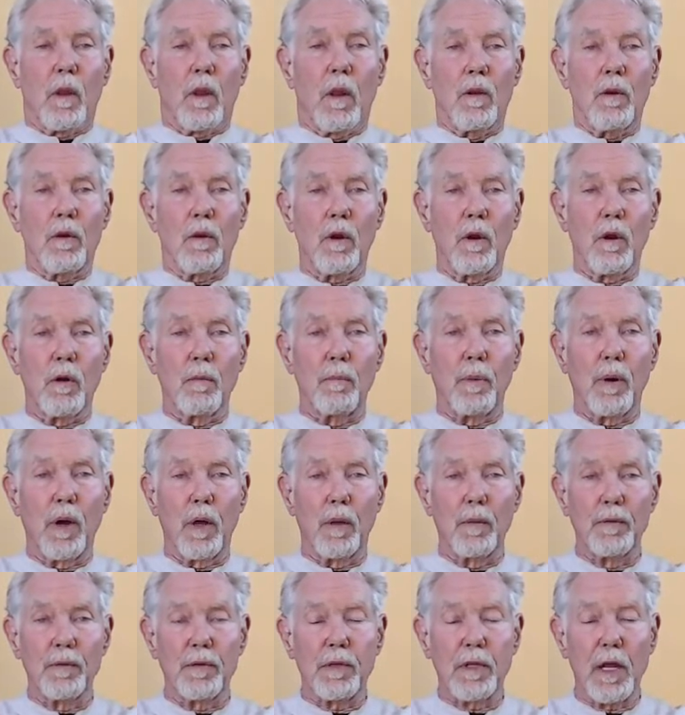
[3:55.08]
Turn
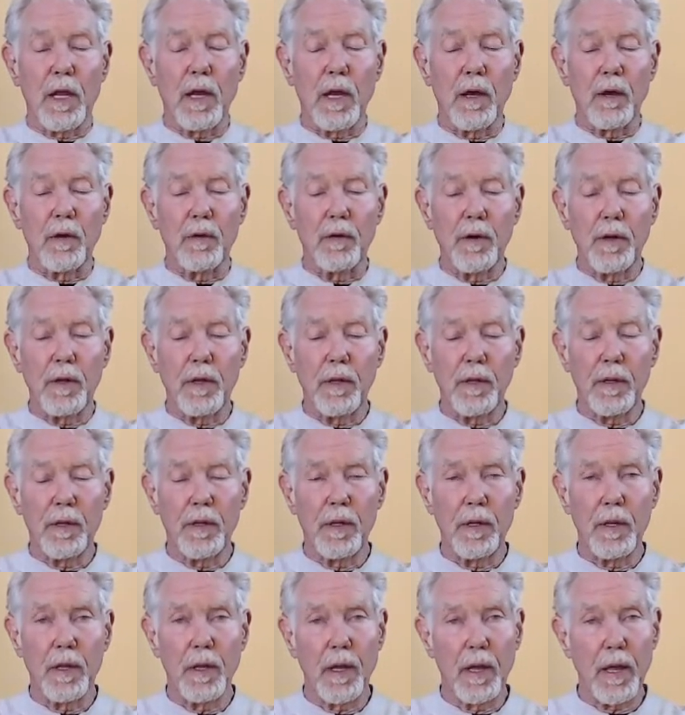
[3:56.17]
palms down,
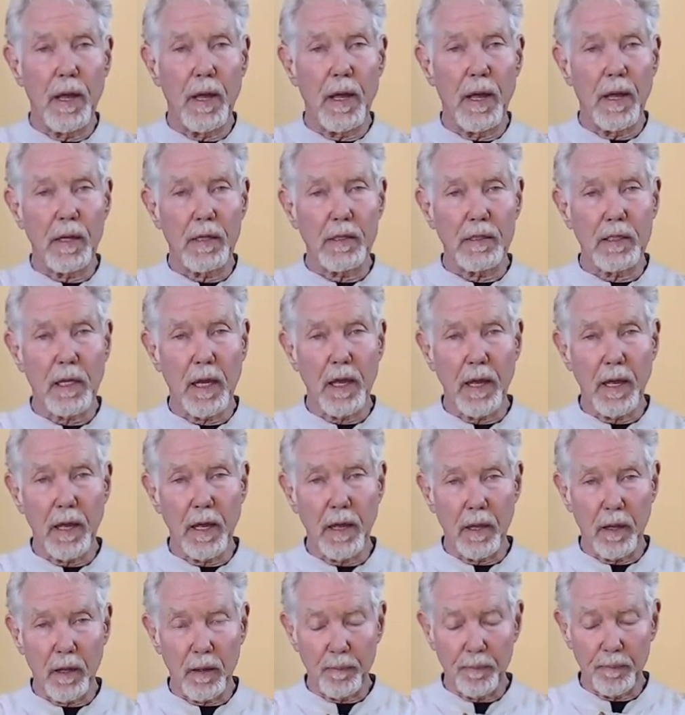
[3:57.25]

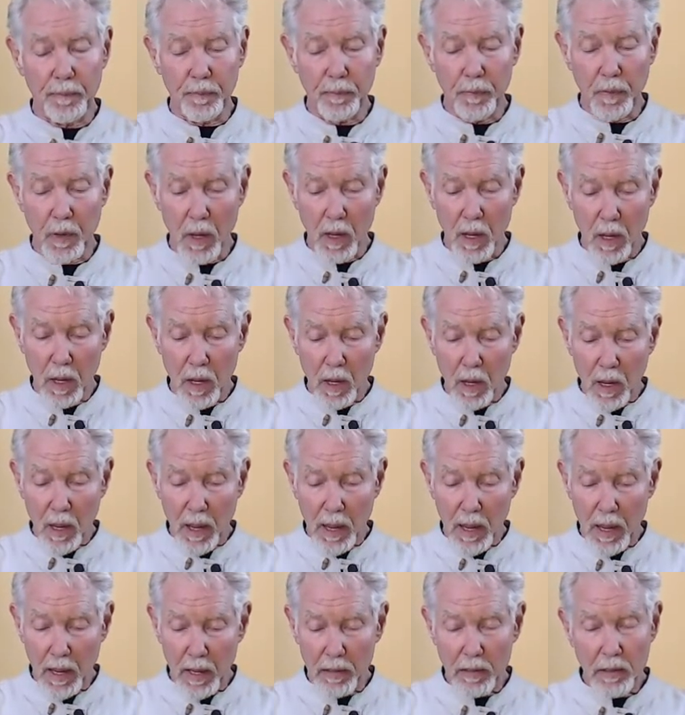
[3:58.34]
exhale.
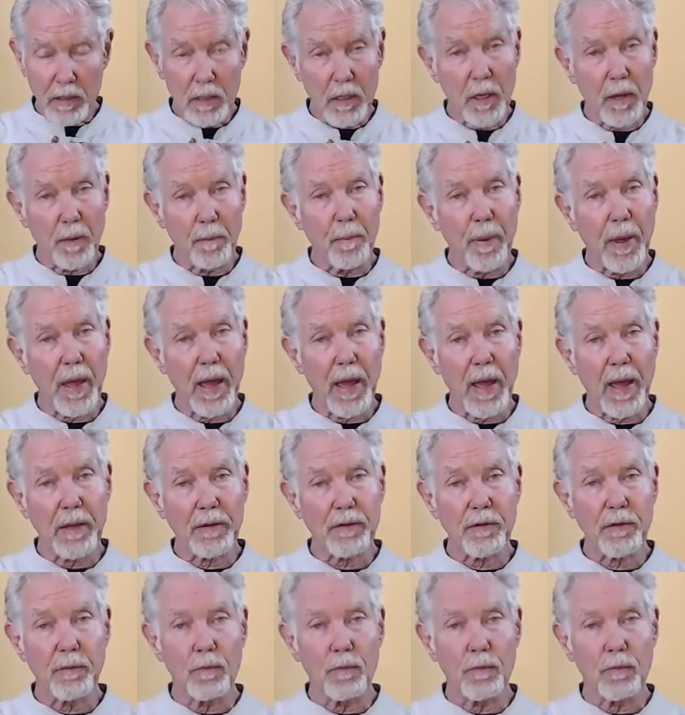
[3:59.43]
Hands come past